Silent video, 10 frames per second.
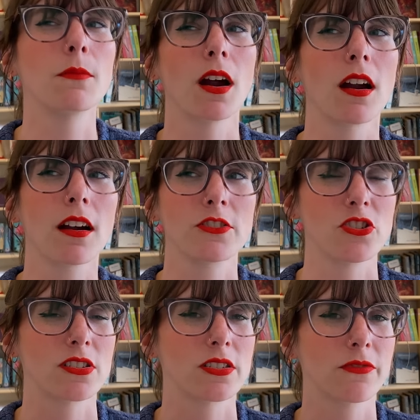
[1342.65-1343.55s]
mark
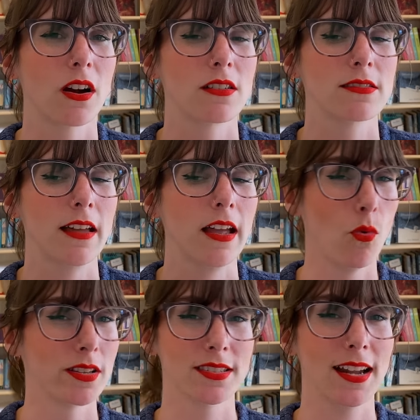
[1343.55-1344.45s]
just as far as like
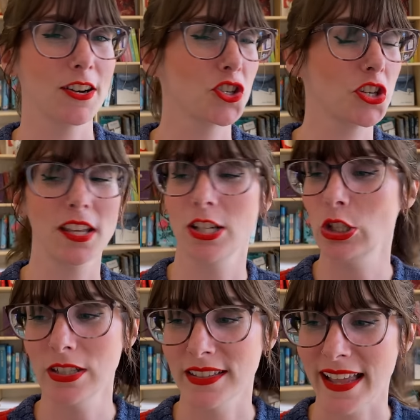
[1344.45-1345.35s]
what's it actually gonna
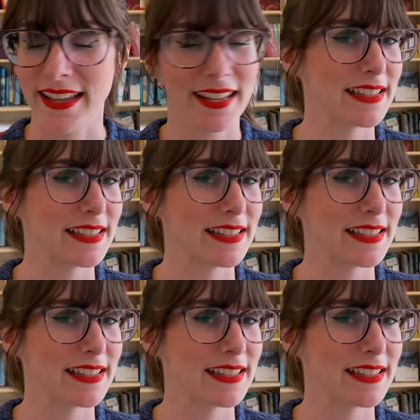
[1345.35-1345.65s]
look like